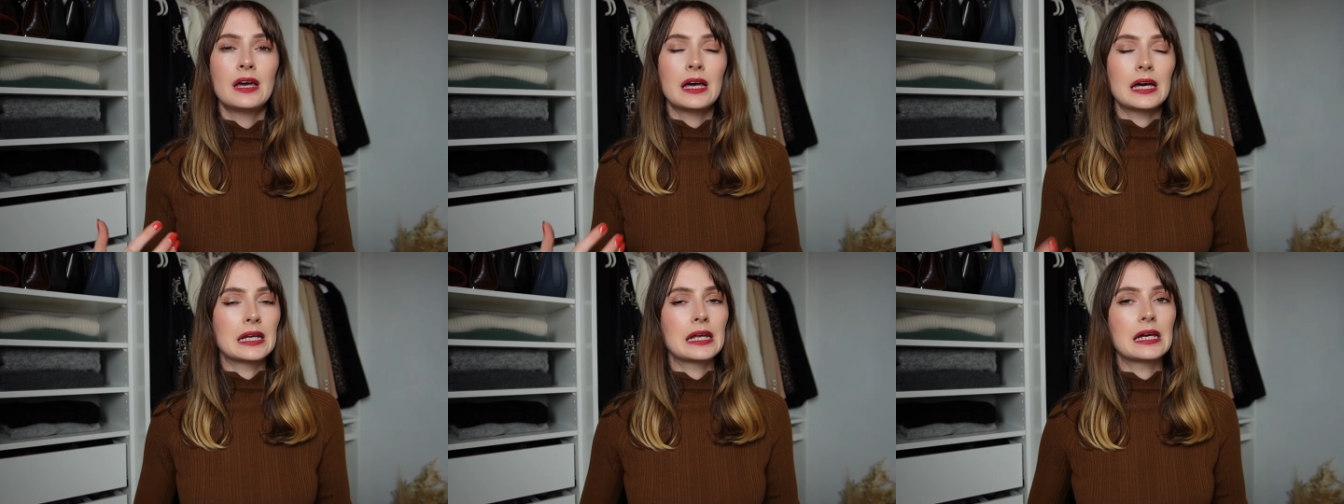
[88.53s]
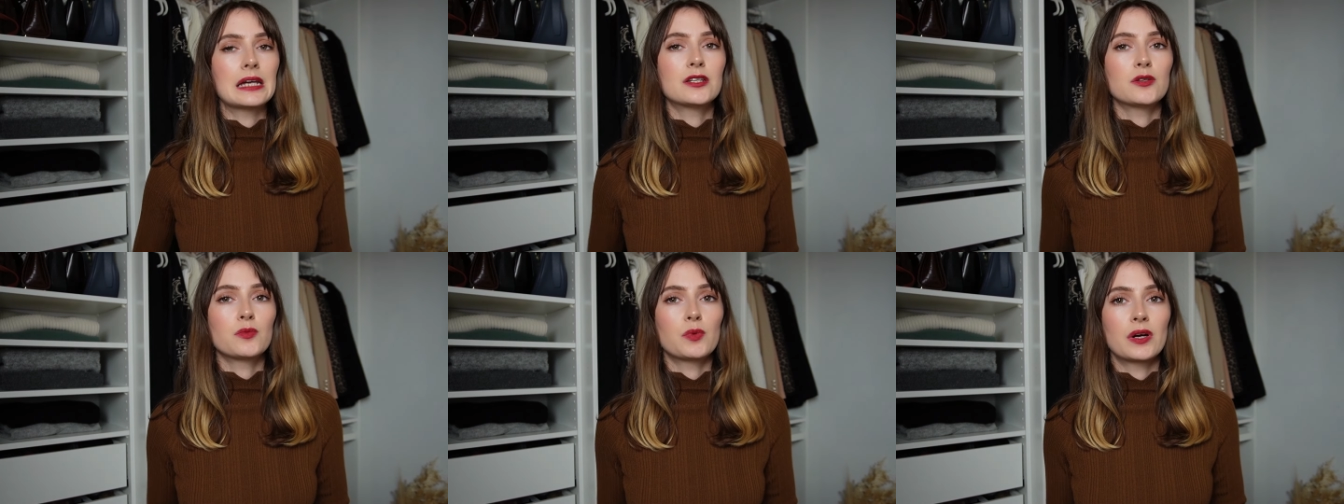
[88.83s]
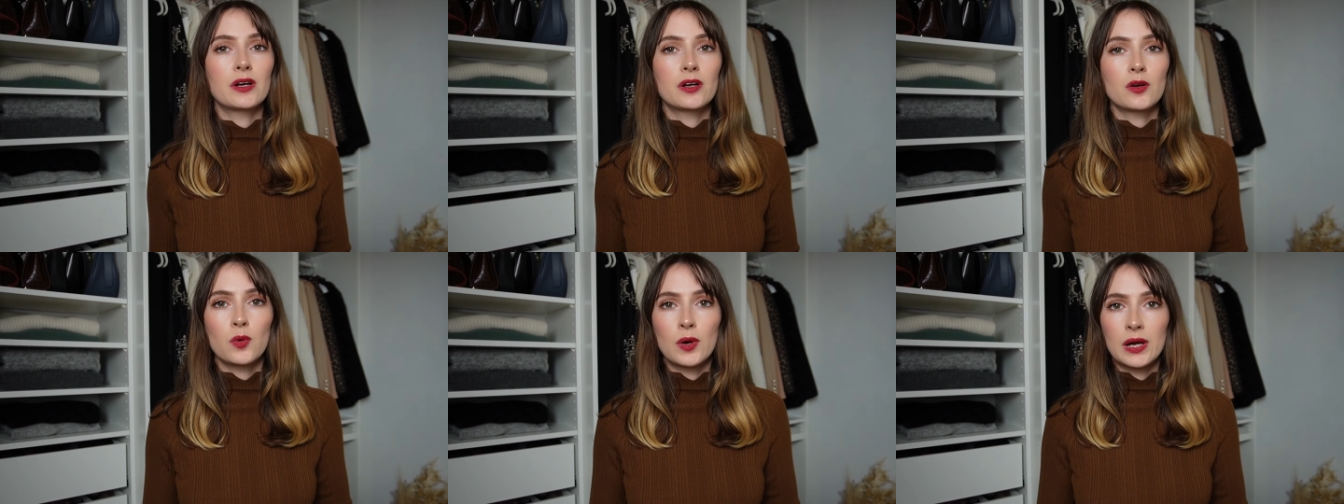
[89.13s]
and I end up
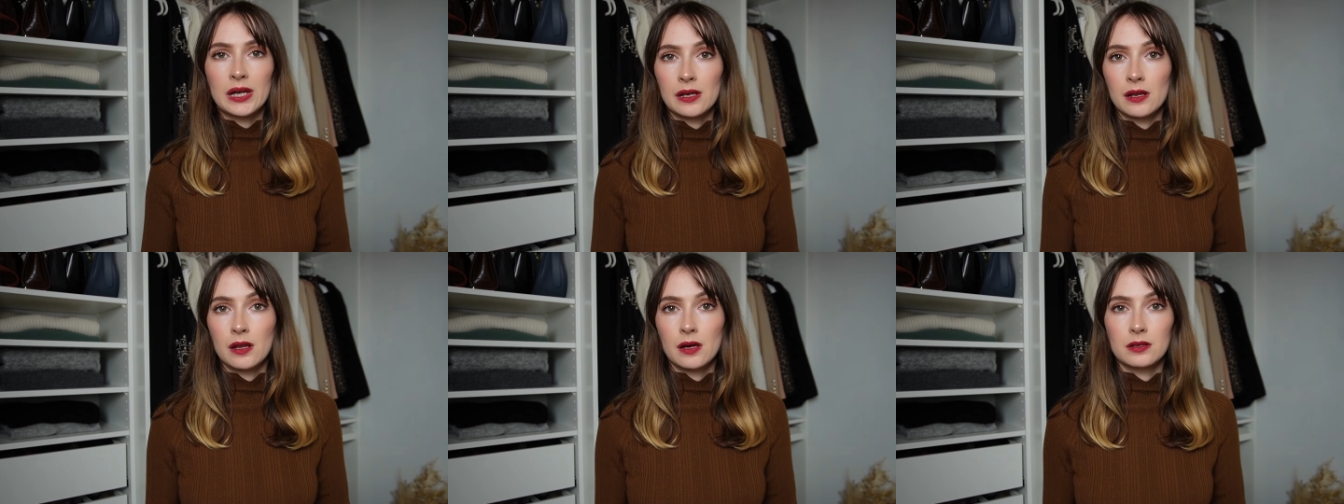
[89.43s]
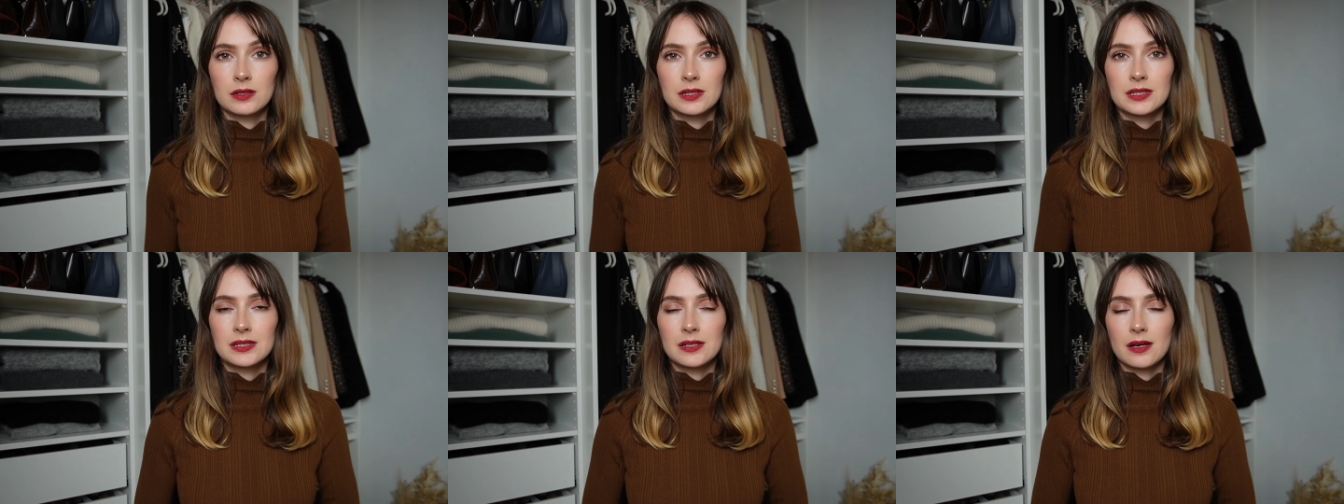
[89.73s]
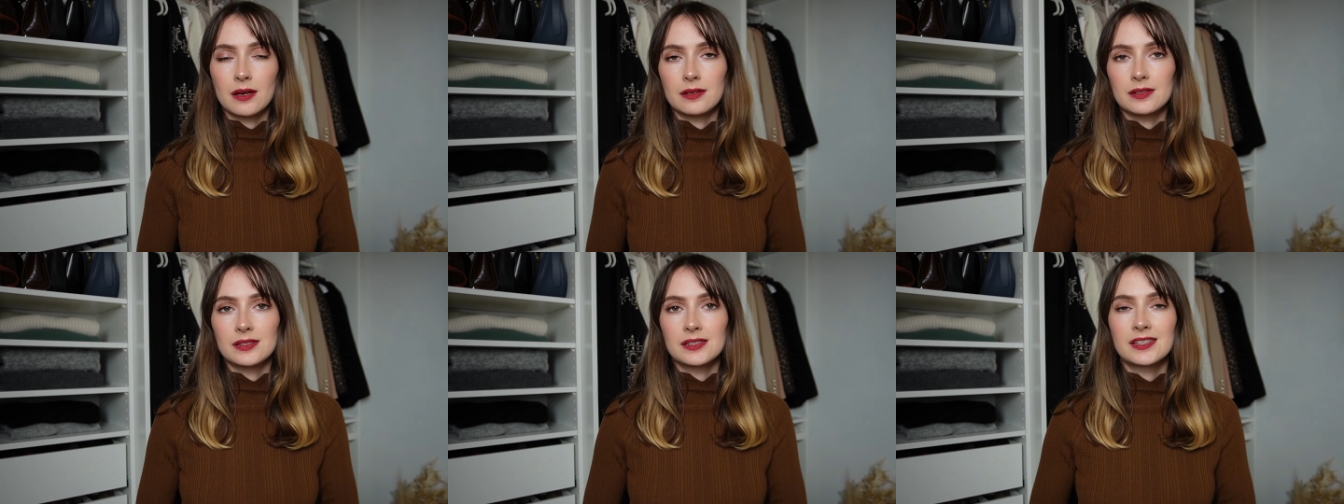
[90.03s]
wearing quite long
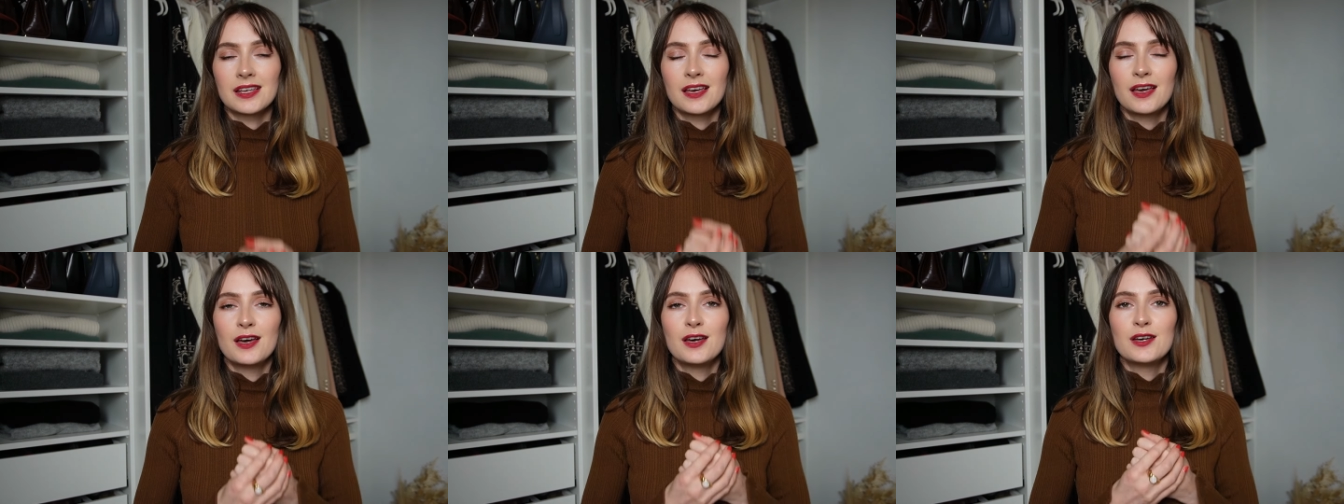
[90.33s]
styles.